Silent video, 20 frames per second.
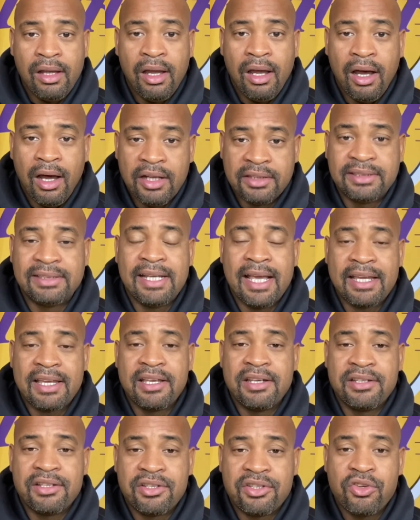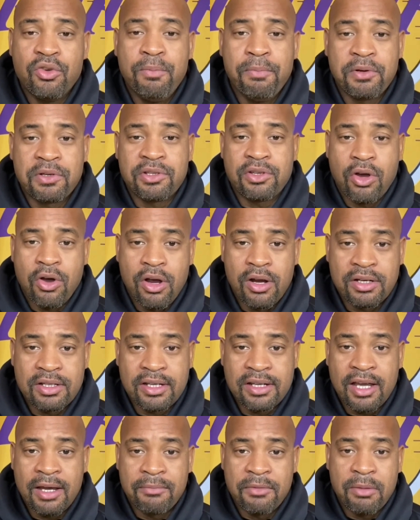a second superstar to
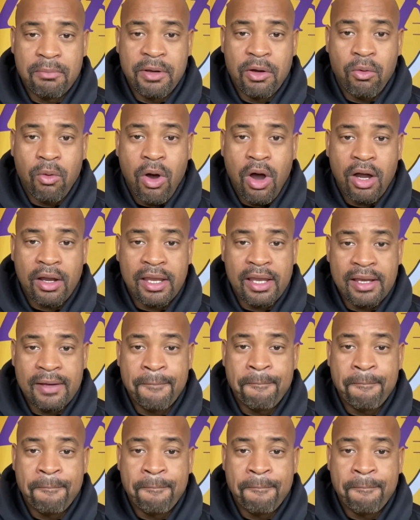come to Milwaukee.